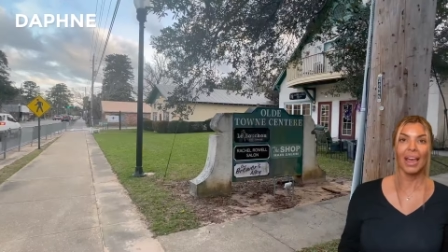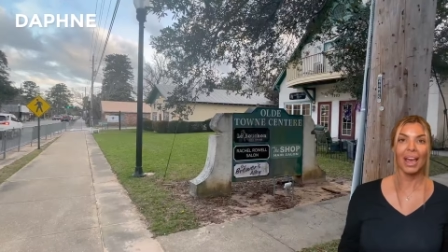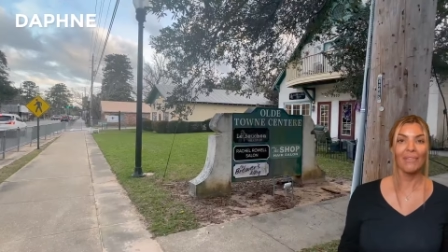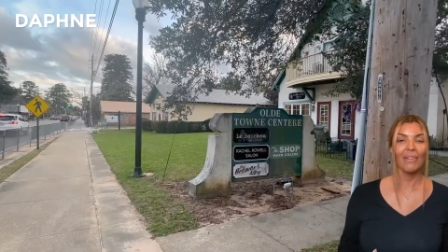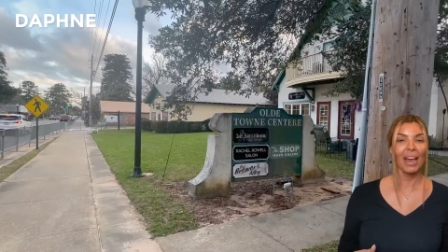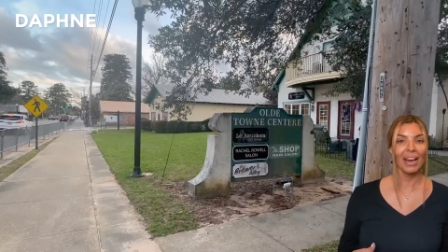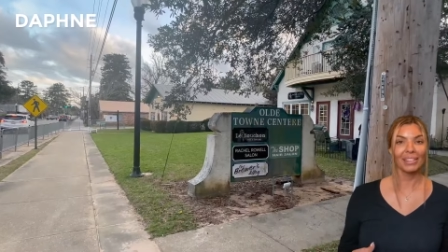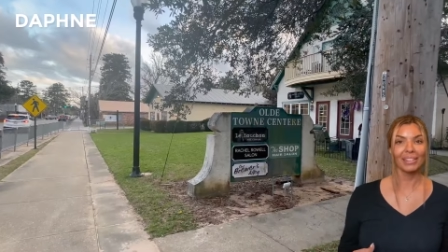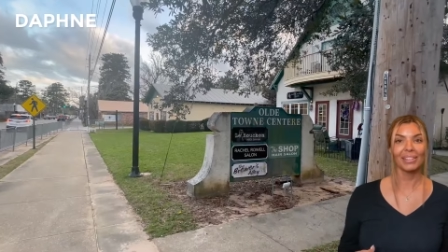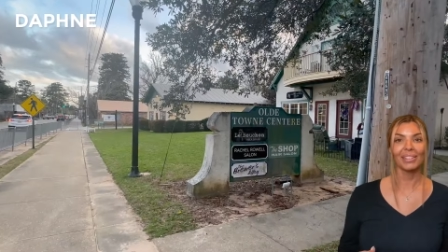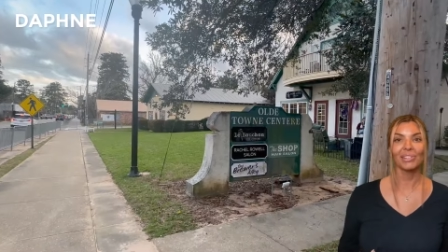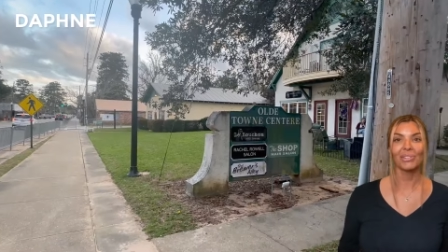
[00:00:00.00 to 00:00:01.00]
have
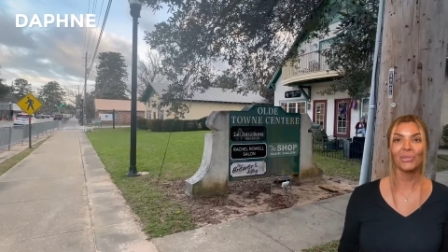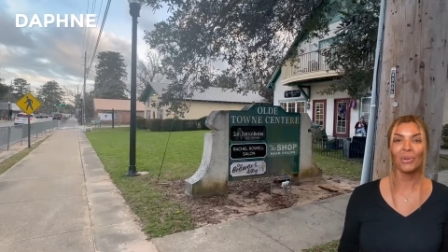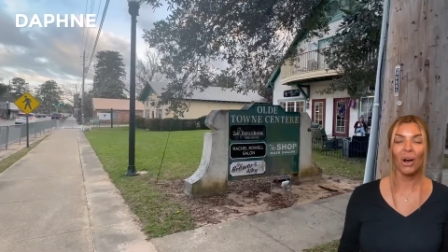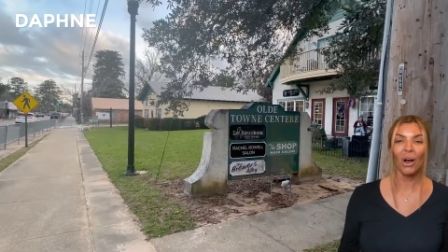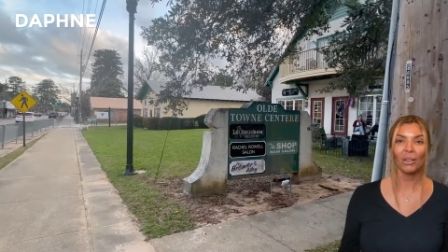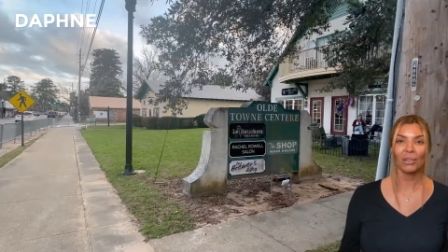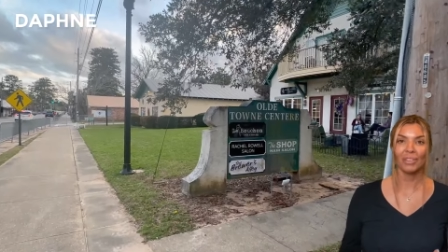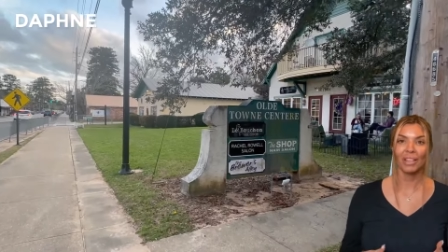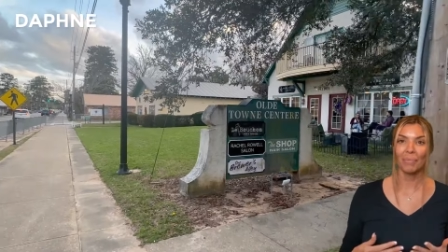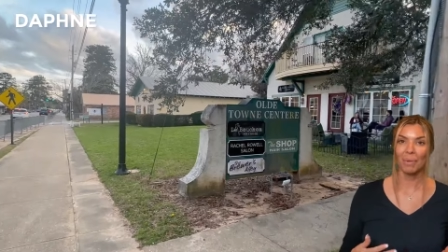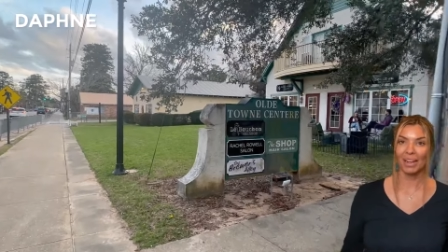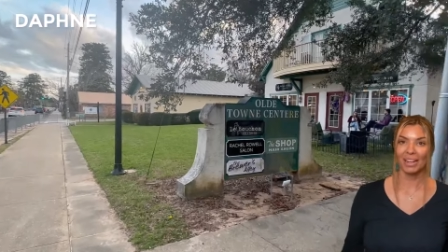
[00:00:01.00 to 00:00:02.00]
access to all of
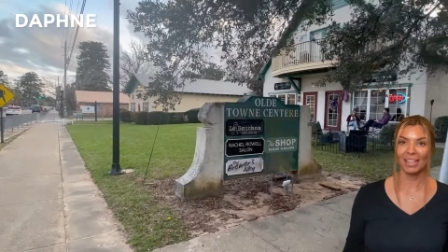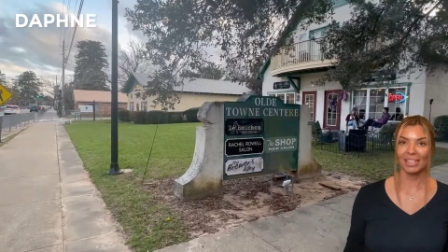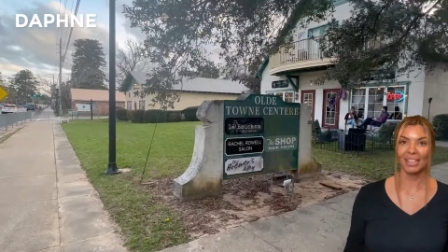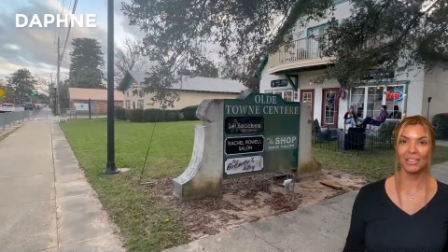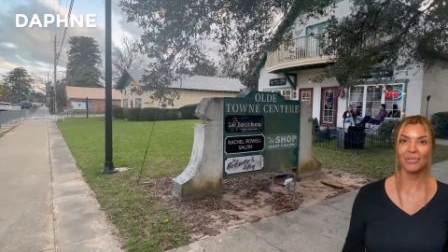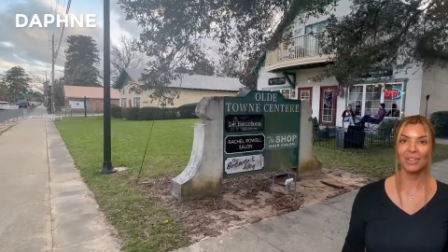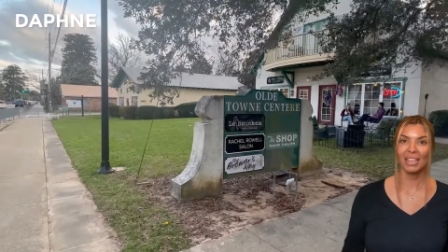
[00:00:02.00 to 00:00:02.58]
the amenities that you